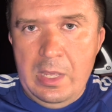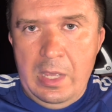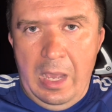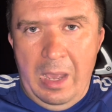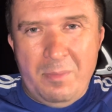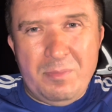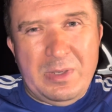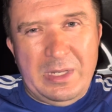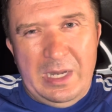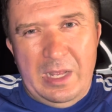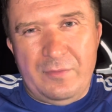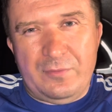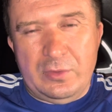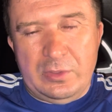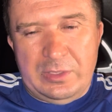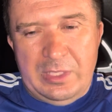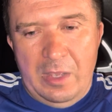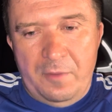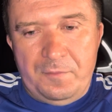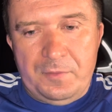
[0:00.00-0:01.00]
I'm gonna have to
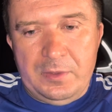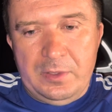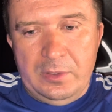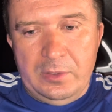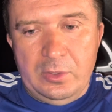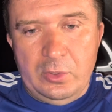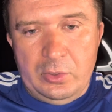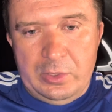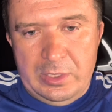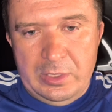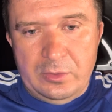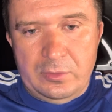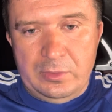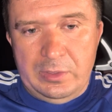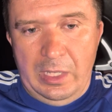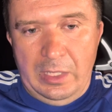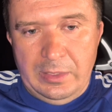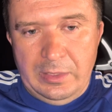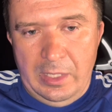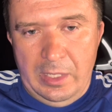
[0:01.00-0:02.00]
definitely look into
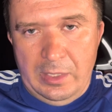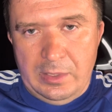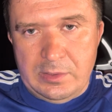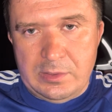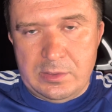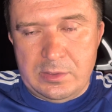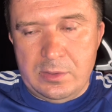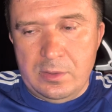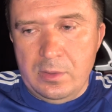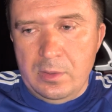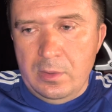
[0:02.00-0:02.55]
that next.